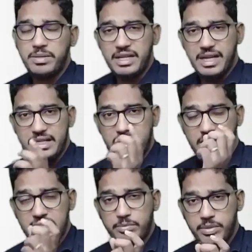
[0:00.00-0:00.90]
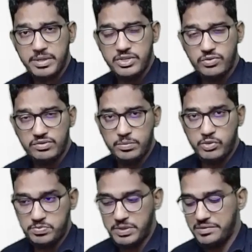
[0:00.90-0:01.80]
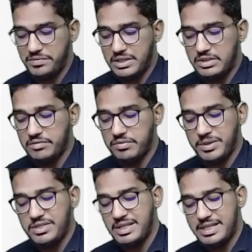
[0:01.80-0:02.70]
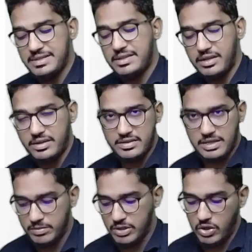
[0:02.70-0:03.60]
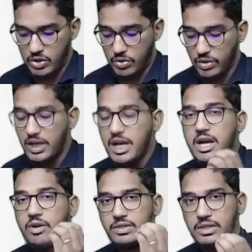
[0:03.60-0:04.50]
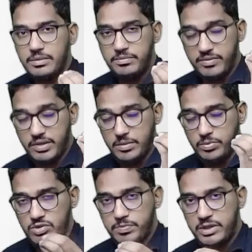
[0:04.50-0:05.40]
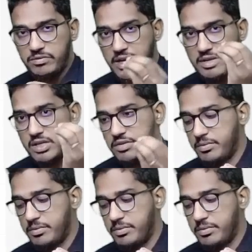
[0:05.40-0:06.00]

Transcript: by the entity in the preparation of that prospective financial information, is it reasonable or not, whether the prospective financial